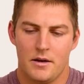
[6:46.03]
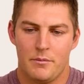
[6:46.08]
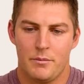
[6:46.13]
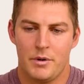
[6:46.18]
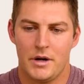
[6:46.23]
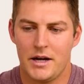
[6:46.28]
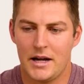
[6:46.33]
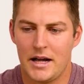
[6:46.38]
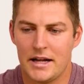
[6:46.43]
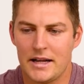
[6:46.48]

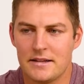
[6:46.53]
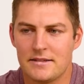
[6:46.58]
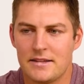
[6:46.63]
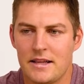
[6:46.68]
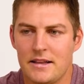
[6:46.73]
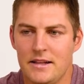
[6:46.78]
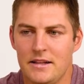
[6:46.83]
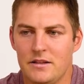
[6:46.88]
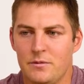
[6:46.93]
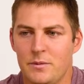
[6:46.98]
But I guess
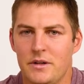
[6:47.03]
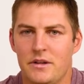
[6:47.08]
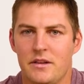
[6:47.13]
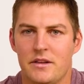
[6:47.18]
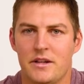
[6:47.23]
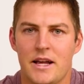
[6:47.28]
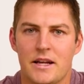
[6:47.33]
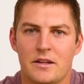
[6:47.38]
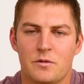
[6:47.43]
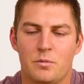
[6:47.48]
that leads me to
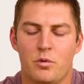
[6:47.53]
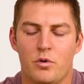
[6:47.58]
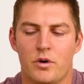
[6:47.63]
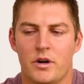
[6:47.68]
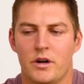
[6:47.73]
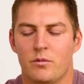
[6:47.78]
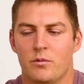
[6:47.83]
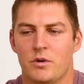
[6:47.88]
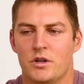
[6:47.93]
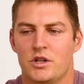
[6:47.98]
the next
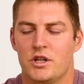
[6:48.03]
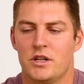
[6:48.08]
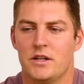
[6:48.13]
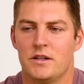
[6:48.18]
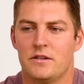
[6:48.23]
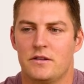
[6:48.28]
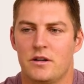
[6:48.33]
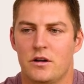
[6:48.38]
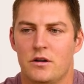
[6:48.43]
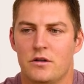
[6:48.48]
point, which
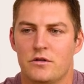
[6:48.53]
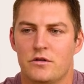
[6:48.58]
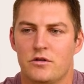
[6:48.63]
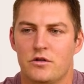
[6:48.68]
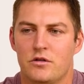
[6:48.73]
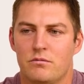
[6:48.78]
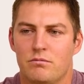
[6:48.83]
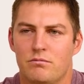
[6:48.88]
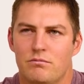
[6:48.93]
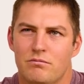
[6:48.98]
is there's,
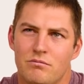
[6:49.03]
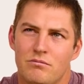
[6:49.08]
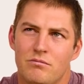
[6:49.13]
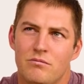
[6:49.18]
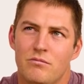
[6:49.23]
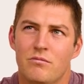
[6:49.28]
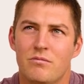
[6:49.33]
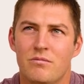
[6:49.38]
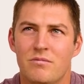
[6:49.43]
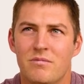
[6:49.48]

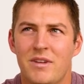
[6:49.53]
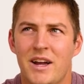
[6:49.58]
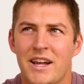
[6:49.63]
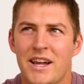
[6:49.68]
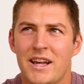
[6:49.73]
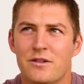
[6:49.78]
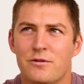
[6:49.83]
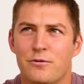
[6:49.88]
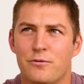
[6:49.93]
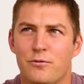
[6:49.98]
I
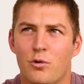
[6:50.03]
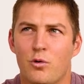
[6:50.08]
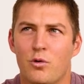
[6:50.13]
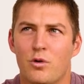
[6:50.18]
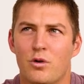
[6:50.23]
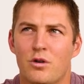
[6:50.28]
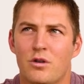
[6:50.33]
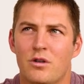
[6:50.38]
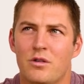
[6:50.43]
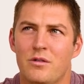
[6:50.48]
guess,
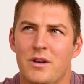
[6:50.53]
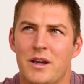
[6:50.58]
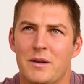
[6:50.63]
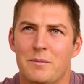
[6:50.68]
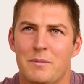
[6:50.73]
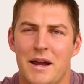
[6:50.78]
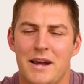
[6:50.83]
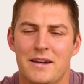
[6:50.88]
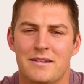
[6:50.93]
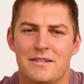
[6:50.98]
4 like
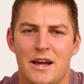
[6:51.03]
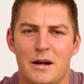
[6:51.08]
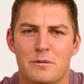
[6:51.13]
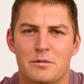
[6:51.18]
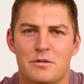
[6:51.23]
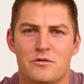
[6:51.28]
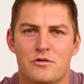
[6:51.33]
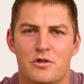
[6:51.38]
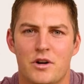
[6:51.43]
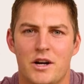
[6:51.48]
main
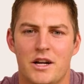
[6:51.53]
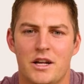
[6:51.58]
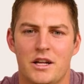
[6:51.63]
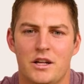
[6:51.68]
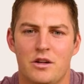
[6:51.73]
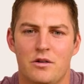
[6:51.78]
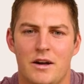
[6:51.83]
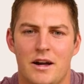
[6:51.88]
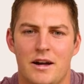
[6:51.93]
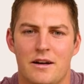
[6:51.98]
types of
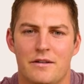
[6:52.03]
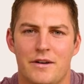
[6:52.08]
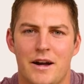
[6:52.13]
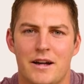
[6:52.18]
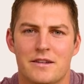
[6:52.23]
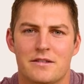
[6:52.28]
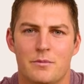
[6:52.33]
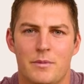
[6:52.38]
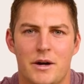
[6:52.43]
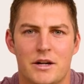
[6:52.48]
training. You have
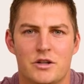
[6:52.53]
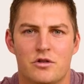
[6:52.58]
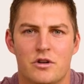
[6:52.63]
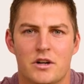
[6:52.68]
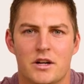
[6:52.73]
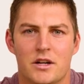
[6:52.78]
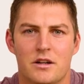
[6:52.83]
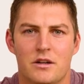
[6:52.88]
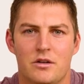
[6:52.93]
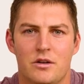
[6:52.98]

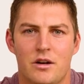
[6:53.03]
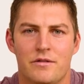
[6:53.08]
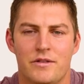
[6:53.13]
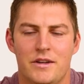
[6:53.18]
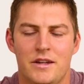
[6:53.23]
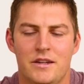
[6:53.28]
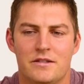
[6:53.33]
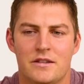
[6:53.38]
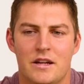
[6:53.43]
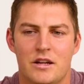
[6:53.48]
isometric, you have
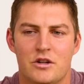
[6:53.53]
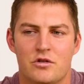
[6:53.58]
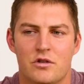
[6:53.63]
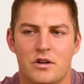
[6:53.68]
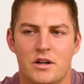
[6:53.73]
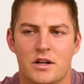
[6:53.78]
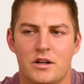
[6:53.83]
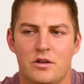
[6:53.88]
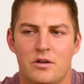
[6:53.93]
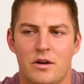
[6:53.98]

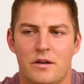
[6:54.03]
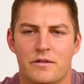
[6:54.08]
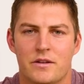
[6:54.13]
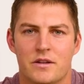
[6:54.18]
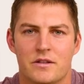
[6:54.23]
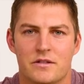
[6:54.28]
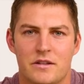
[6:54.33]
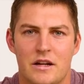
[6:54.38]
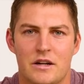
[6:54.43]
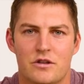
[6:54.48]
eccentric, you have
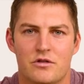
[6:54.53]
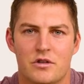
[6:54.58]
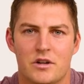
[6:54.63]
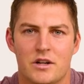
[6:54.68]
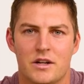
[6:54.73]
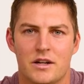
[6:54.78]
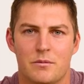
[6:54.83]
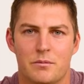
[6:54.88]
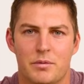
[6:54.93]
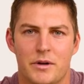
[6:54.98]

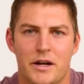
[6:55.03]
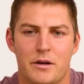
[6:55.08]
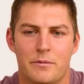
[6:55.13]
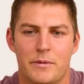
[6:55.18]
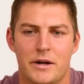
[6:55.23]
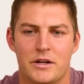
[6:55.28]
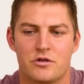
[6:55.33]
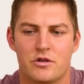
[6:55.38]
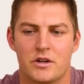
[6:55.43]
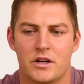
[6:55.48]
concentric, and
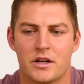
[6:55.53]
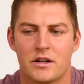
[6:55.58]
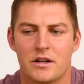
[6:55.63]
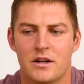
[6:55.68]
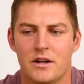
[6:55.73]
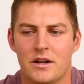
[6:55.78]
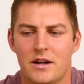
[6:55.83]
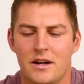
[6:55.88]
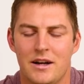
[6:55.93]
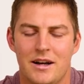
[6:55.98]
plyometric.
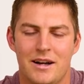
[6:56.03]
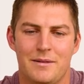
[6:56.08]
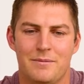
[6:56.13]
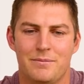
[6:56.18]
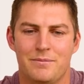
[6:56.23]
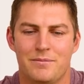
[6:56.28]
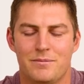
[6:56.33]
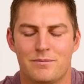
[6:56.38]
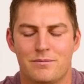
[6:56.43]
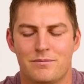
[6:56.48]

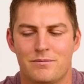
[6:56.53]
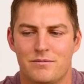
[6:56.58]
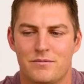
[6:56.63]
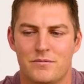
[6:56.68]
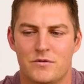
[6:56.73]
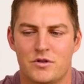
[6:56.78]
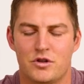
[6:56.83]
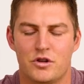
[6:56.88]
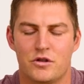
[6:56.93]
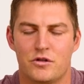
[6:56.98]
I'm
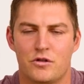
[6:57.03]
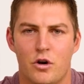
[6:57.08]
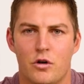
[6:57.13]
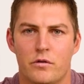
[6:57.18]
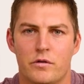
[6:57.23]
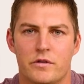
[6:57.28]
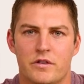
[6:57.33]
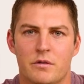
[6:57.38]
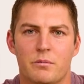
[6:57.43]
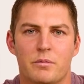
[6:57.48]
just
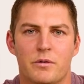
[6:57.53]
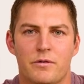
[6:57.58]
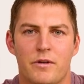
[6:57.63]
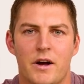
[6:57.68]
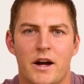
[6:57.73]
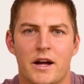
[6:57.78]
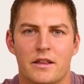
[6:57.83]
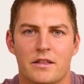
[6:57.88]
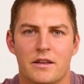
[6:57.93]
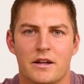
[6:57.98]

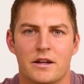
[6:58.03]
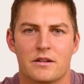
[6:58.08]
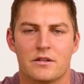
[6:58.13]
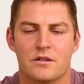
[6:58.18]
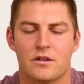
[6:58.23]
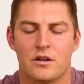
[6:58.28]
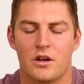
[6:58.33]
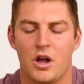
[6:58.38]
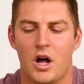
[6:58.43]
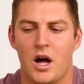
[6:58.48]
oversimplifying
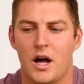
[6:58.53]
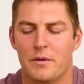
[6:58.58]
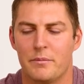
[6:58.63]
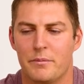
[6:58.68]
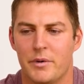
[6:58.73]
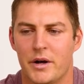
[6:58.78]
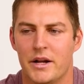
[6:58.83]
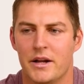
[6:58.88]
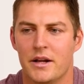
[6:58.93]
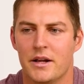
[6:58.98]
things a
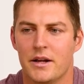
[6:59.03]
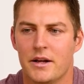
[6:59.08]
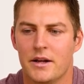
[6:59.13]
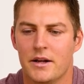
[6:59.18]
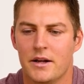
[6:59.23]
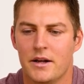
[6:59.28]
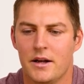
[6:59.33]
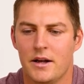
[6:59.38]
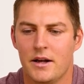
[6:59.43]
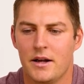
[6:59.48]
lot, but
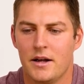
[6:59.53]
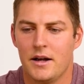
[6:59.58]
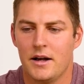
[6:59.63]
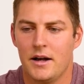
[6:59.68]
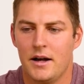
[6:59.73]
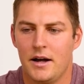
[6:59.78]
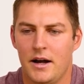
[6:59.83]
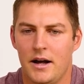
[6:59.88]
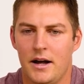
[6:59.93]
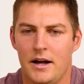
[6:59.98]

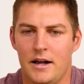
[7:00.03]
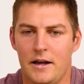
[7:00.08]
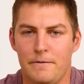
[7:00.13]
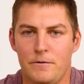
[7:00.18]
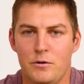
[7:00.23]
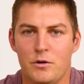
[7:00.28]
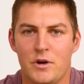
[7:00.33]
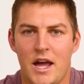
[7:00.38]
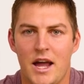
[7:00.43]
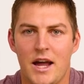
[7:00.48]

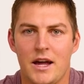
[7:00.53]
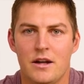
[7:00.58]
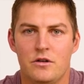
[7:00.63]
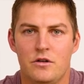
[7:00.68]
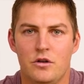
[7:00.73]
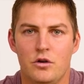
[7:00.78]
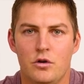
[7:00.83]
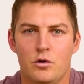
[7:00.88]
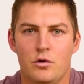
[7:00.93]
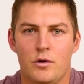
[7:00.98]
if you can't
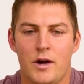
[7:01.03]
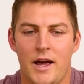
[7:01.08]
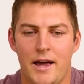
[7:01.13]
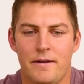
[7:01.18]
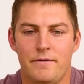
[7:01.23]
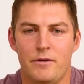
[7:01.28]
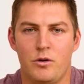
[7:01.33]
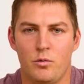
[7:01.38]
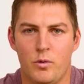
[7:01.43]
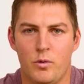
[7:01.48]
do heavy